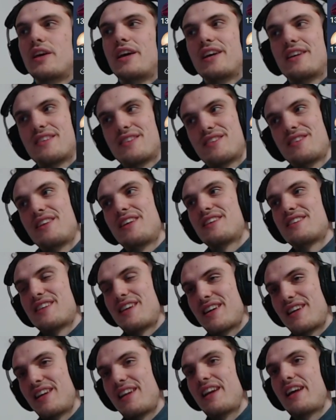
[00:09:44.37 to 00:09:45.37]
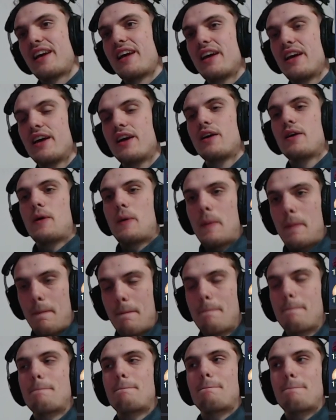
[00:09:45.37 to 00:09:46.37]
yes, um, exactly. Like, I feel like, you know,
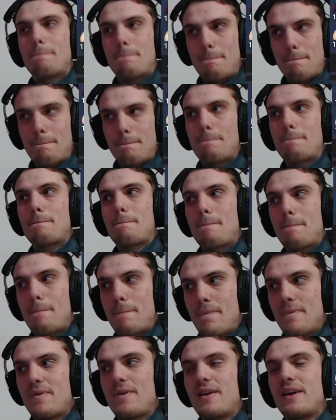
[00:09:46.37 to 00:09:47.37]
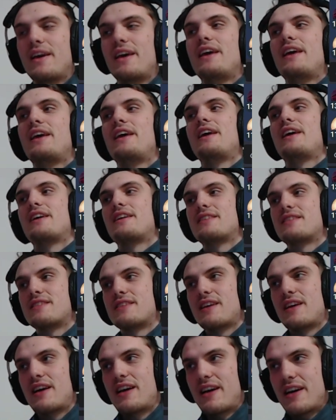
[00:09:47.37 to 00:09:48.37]
like Jhin or something would have been exactly. better.
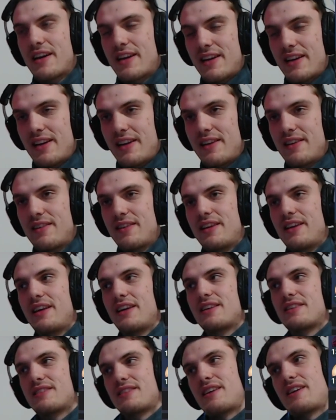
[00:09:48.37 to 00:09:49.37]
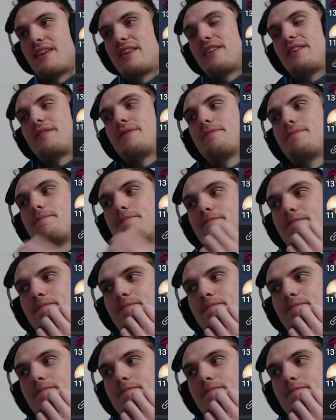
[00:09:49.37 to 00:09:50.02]
Exactly. Exactly. So then it would have